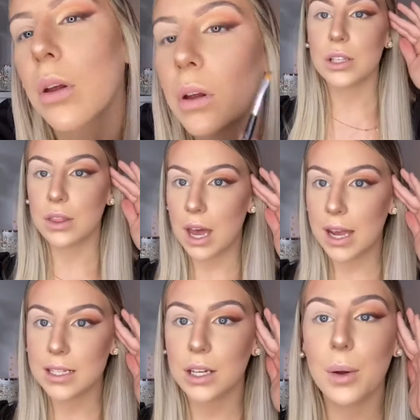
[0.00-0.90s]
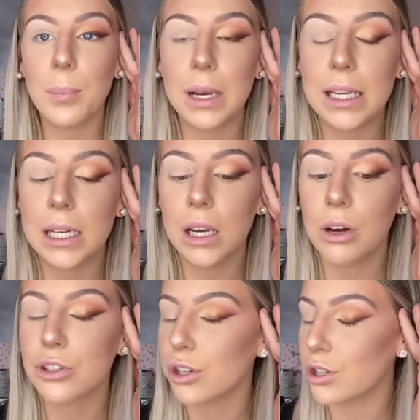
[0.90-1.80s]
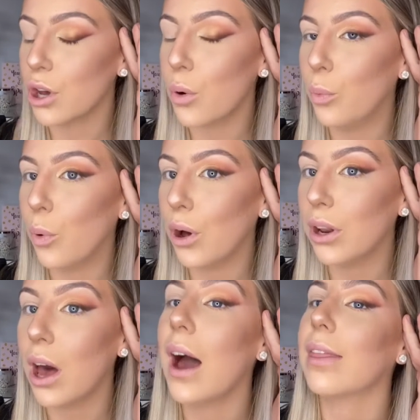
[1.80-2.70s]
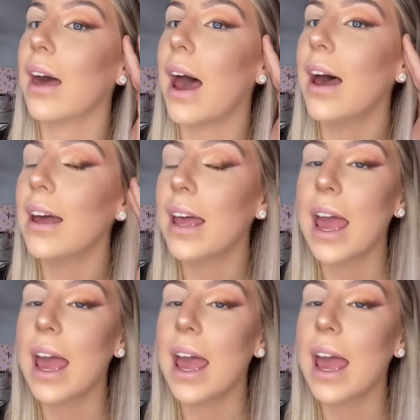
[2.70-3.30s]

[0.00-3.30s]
So that is the complete look just on one eye there.